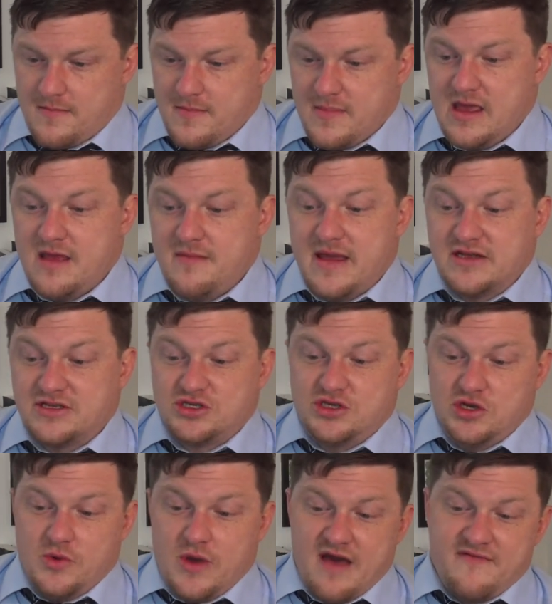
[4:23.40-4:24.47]
Inmates
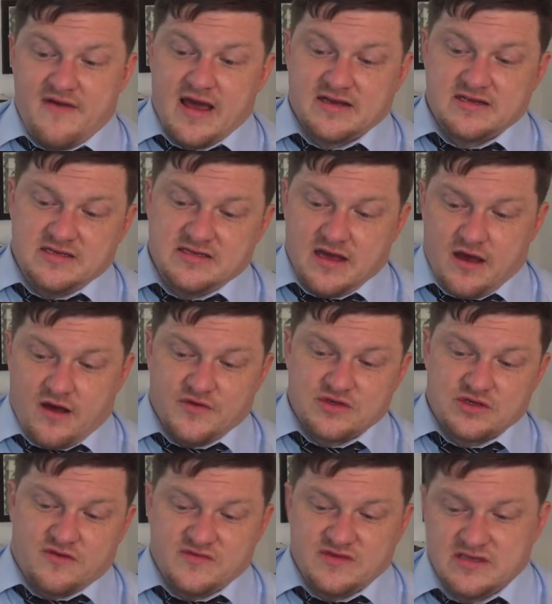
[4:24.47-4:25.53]
do have access to health
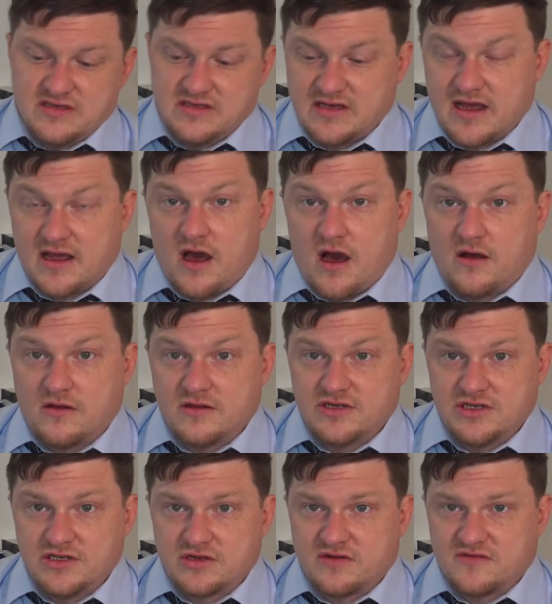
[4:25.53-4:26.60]
services,
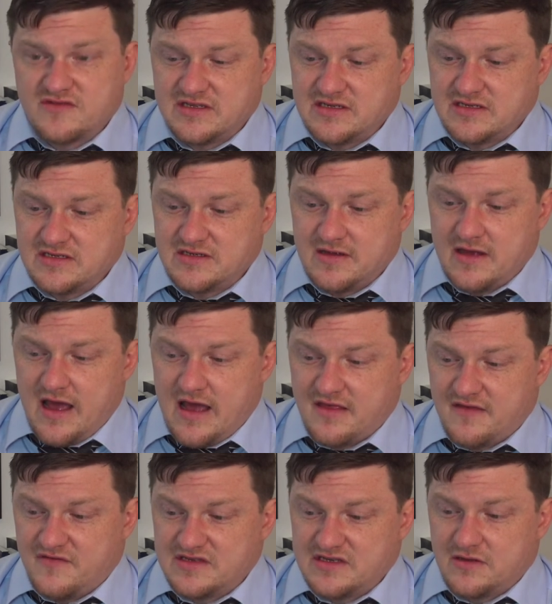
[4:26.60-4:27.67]
psychology services at
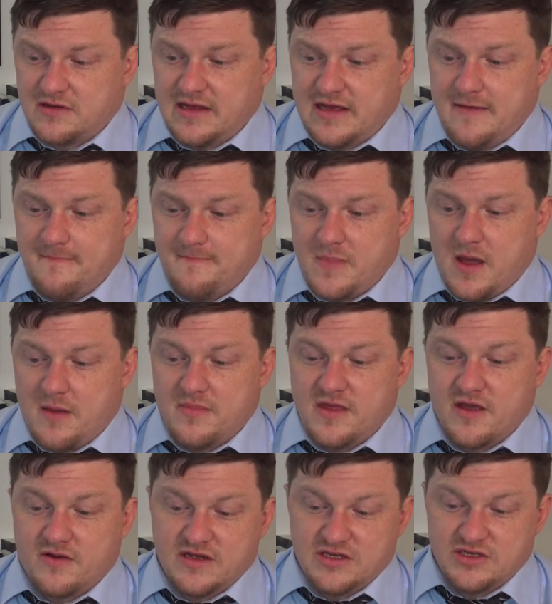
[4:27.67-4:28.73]
the facility.
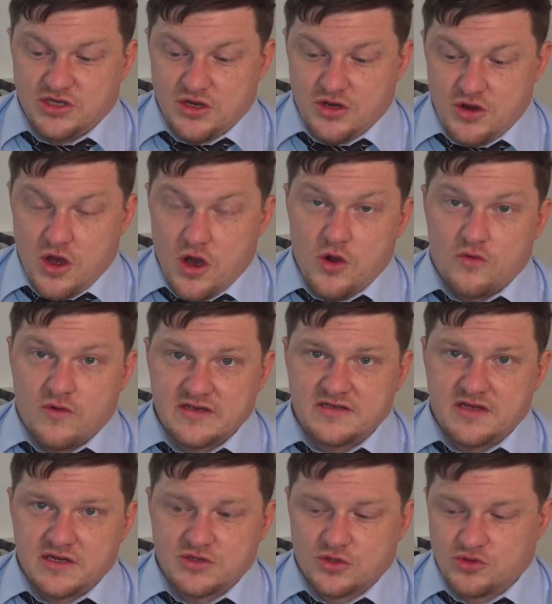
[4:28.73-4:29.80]
There is no
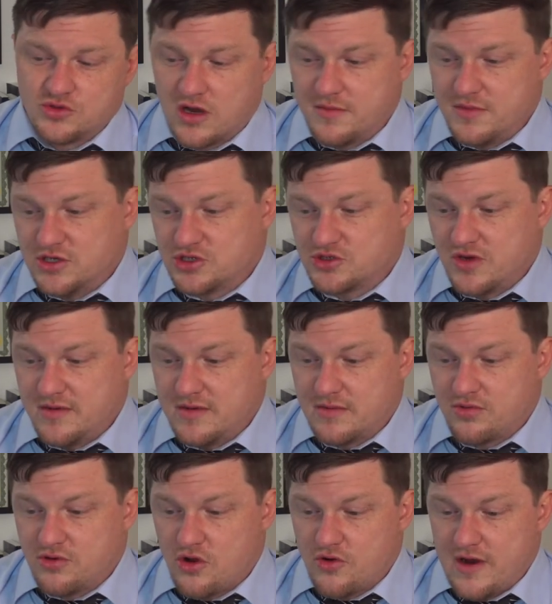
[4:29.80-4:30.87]
residential drug abuse treatment
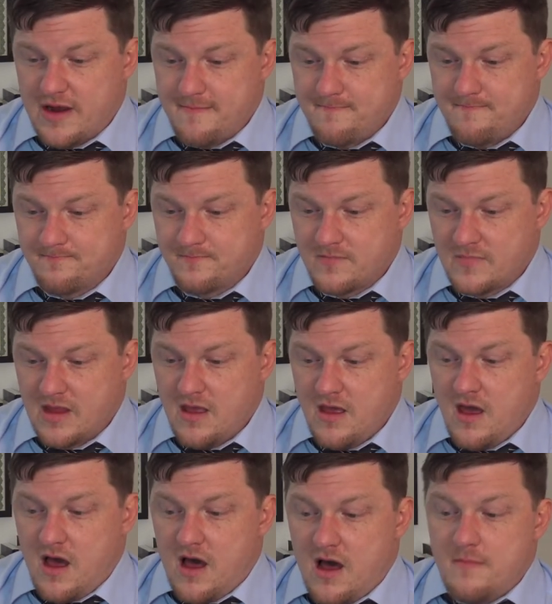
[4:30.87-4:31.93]
program,
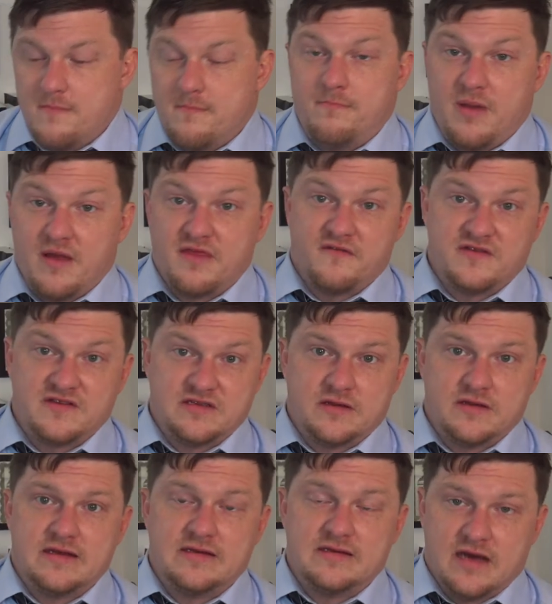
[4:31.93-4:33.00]
but the
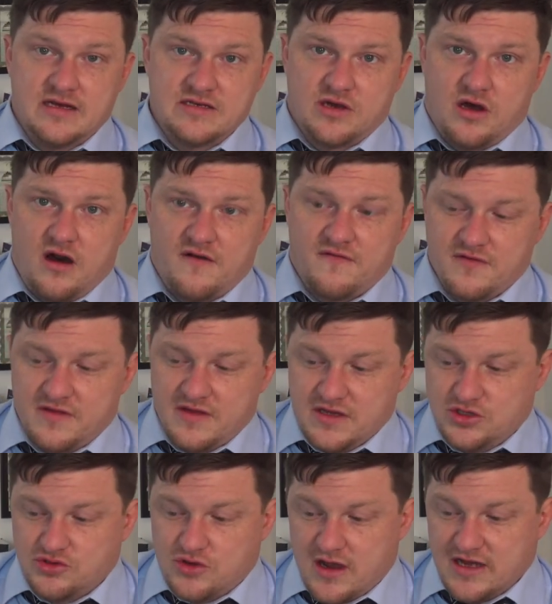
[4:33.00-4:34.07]
facility does offer the
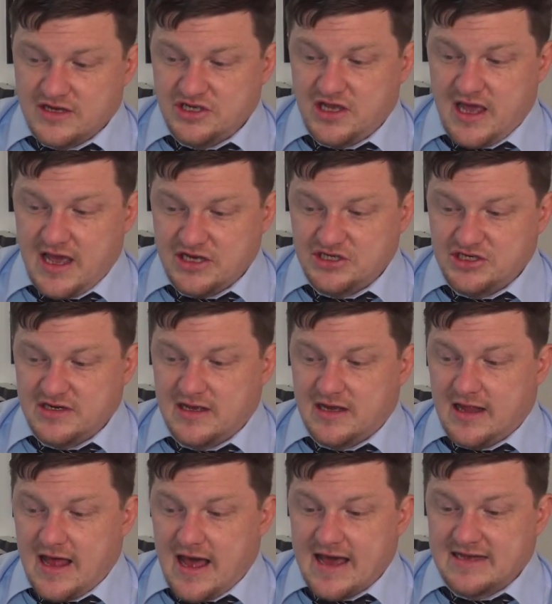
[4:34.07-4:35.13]
drug education
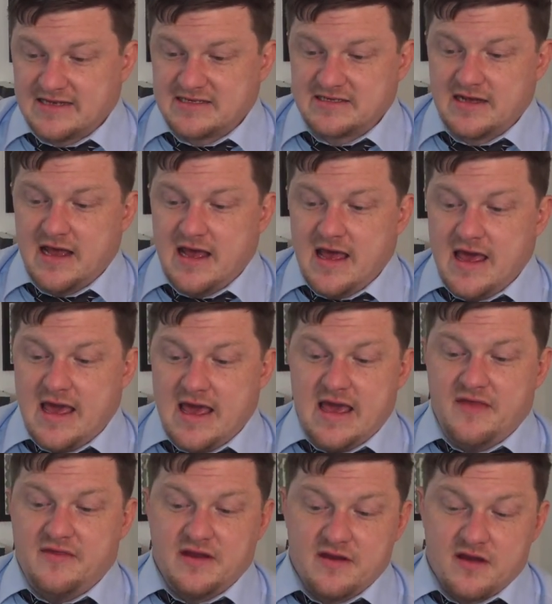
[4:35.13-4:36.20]
class
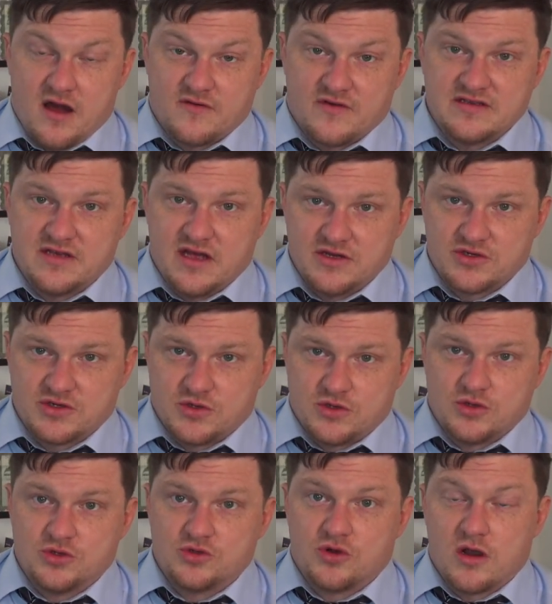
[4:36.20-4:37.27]
and the
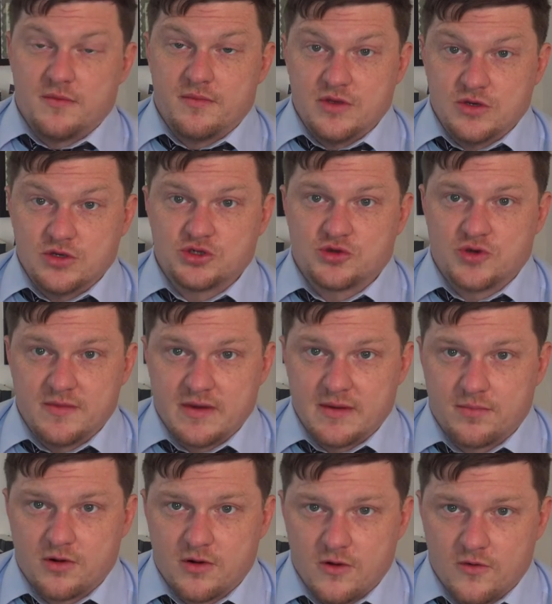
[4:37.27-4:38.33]
non-residential drug abuse
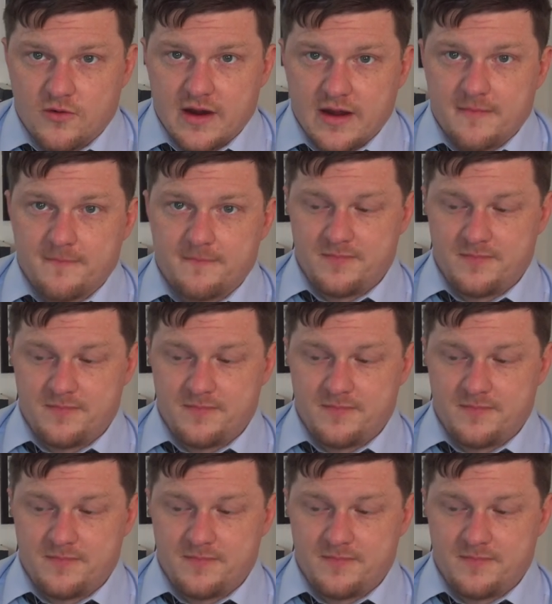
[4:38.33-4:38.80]
treatment program.